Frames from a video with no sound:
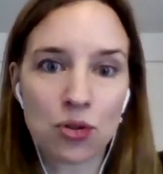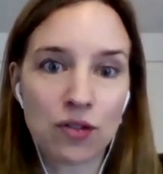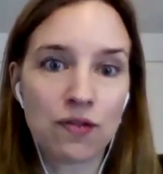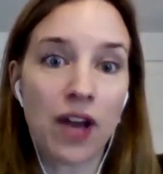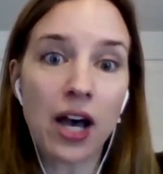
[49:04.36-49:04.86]

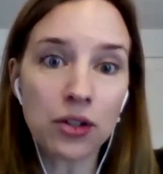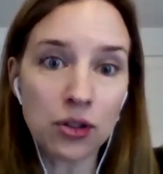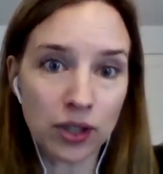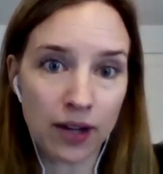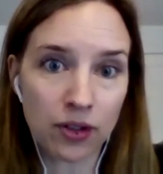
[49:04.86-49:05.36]
sort of
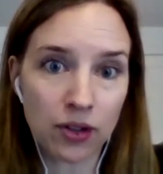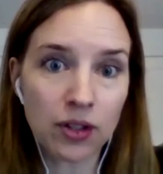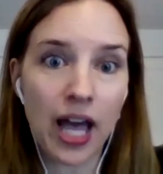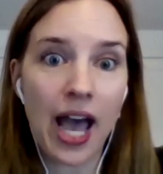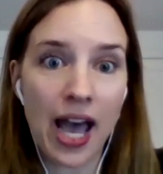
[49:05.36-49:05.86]
value
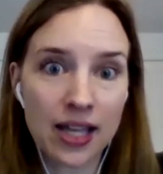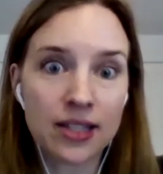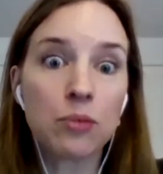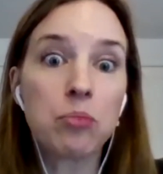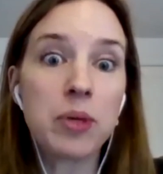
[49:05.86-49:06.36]
level
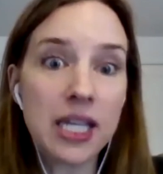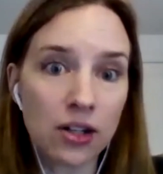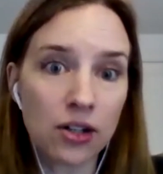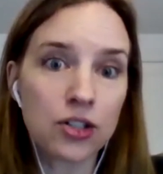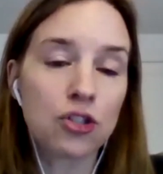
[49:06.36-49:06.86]
as
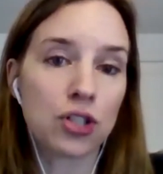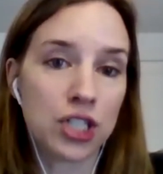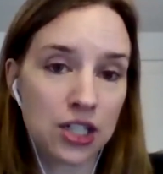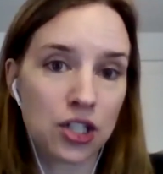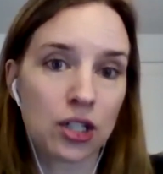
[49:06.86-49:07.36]
peer
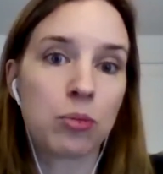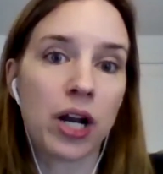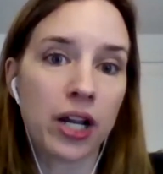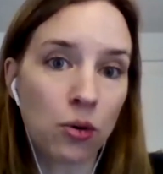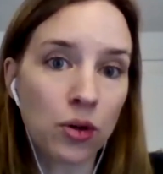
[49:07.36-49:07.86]
strategic
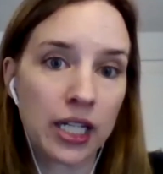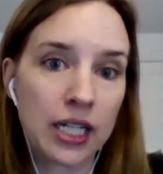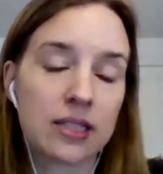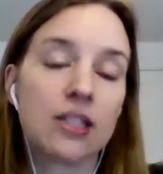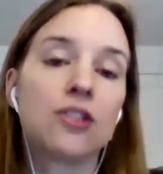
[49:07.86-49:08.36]

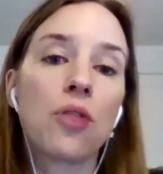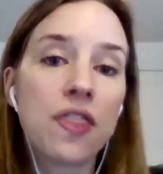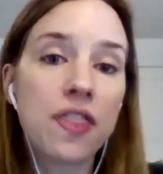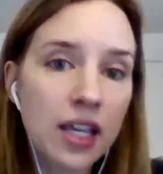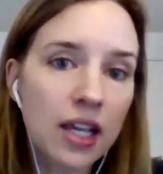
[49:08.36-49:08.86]
priorities. And so
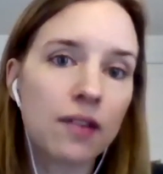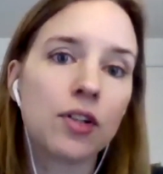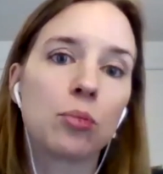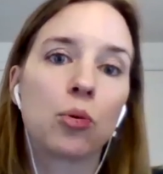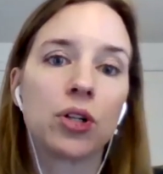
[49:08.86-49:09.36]
thinking of
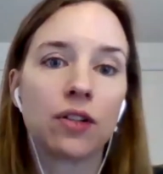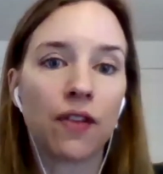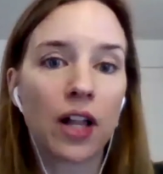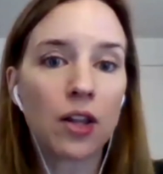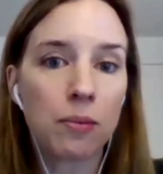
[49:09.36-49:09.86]
your board
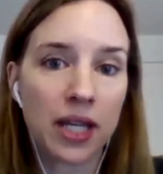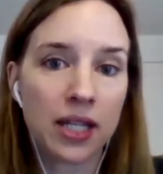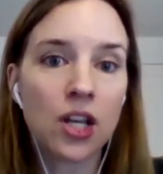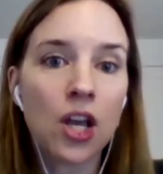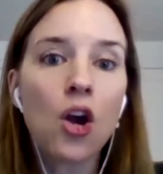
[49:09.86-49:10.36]

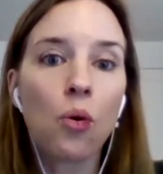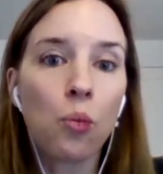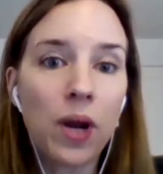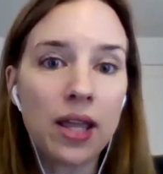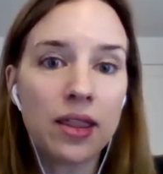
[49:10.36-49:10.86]
development
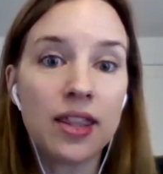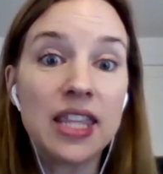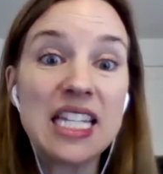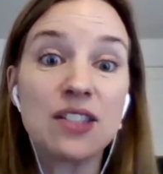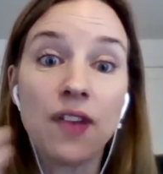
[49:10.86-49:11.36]
with
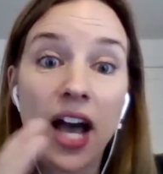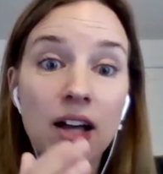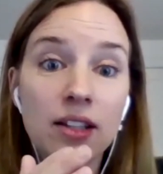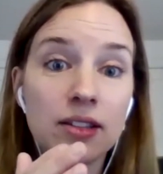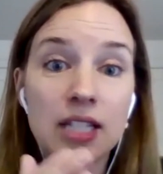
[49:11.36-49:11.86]
these
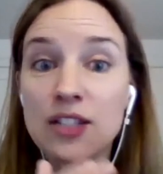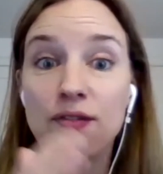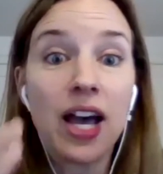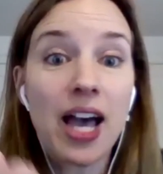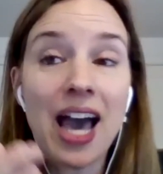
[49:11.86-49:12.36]

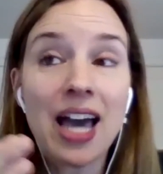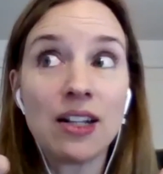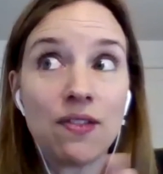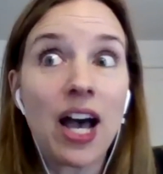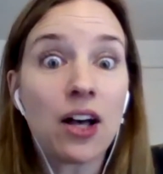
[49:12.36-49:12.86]

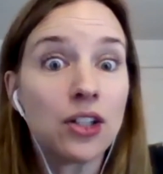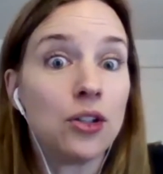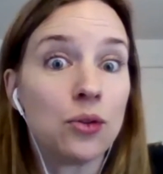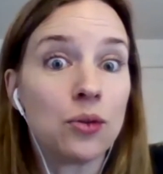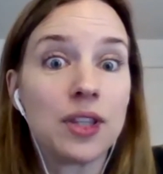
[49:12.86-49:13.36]
added
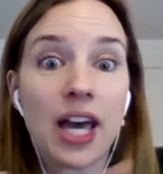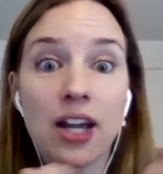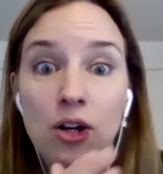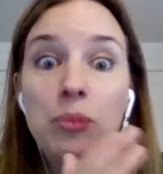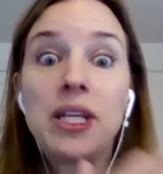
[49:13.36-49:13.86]
value
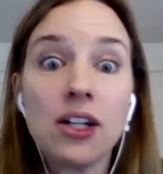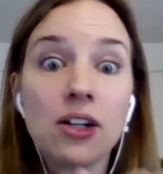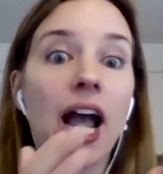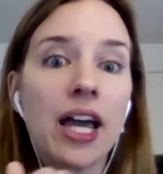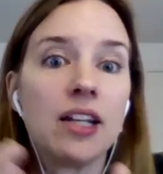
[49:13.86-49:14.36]
that are
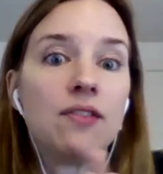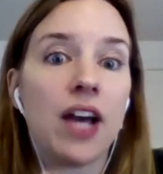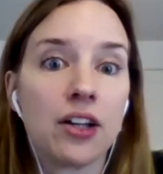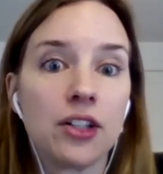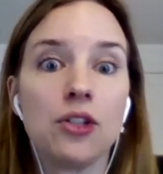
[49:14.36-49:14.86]
peer added
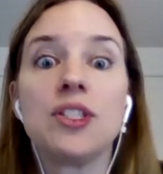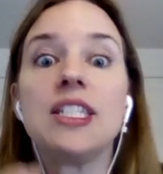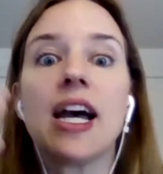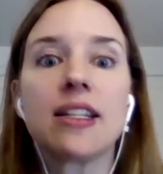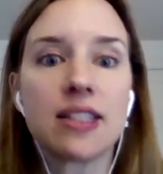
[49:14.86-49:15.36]
values,
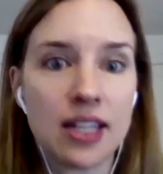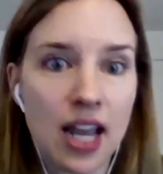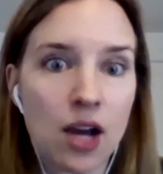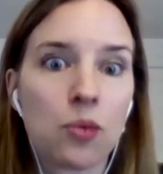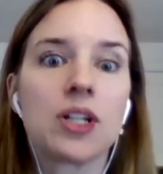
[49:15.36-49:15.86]
yes, the
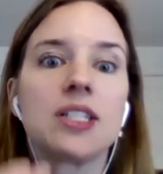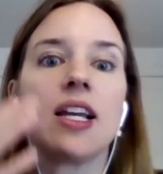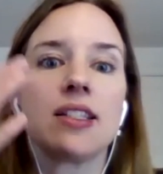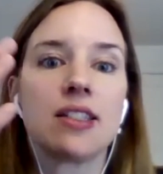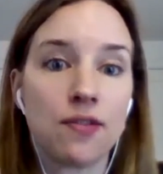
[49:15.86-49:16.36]
networks,
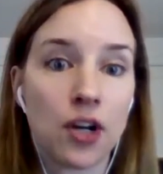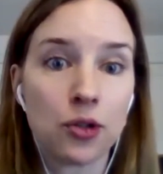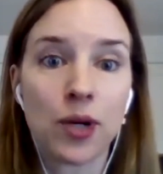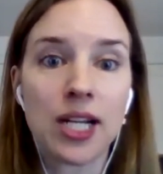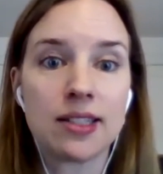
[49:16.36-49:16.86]
yes, the
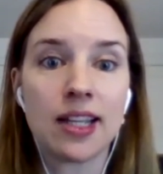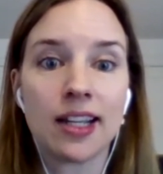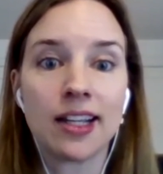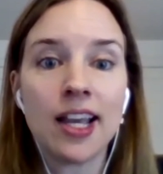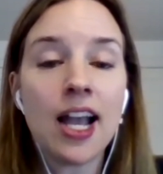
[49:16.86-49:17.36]

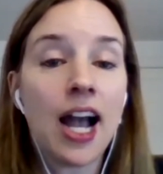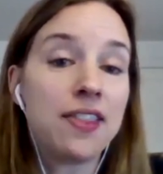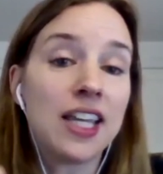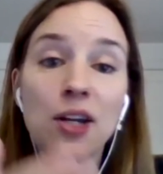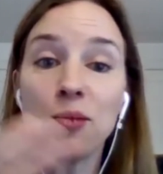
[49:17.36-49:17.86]
fundraising, I
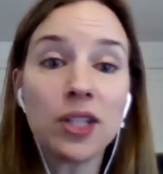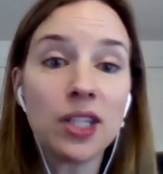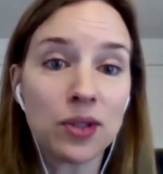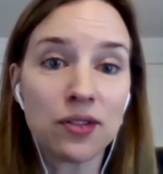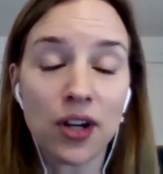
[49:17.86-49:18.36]
think, and
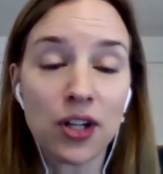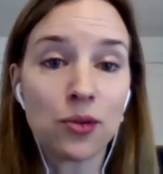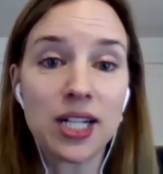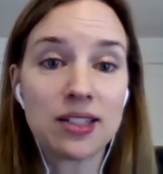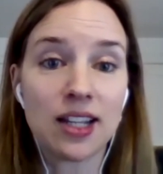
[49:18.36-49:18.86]
really with
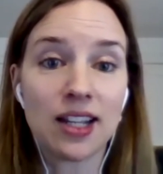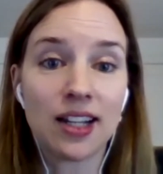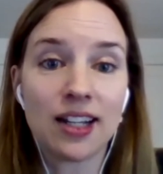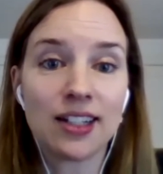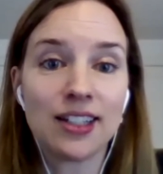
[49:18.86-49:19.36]
fundraising,